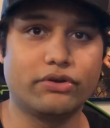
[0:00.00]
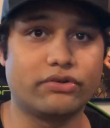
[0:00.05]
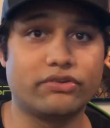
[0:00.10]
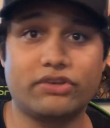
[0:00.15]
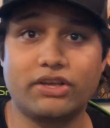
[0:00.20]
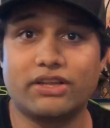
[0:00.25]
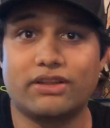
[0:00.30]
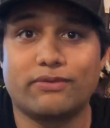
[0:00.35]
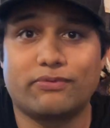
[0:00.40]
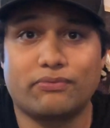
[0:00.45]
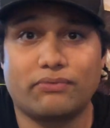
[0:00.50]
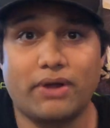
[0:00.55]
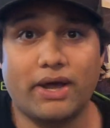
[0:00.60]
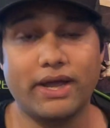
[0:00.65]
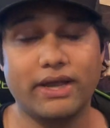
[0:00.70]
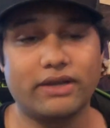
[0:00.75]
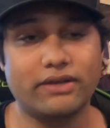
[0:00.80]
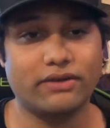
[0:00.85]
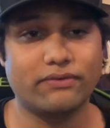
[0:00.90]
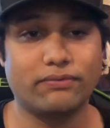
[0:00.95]
take the
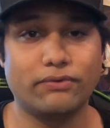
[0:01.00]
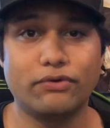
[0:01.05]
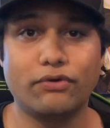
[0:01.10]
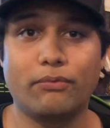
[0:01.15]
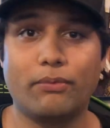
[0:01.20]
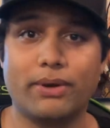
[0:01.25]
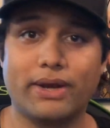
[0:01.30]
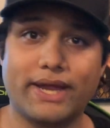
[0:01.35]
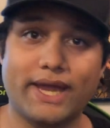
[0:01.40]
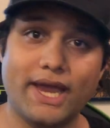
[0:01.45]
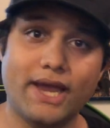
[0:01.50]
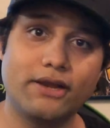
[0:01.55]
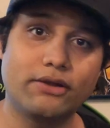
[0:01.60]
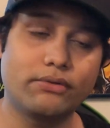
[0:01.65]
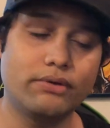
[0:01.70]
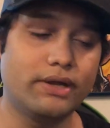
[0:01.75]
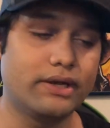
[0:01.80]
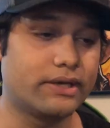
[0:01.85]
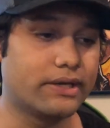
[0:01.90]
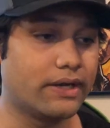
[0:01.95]
flight if you don't want to
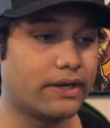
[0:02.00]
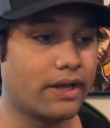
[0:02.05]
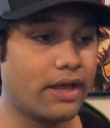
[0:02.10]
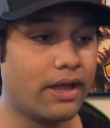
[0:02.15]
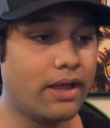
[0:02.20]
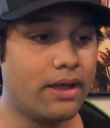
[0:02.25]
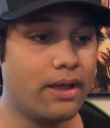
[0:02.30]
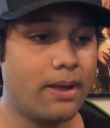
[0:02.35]
calculate it.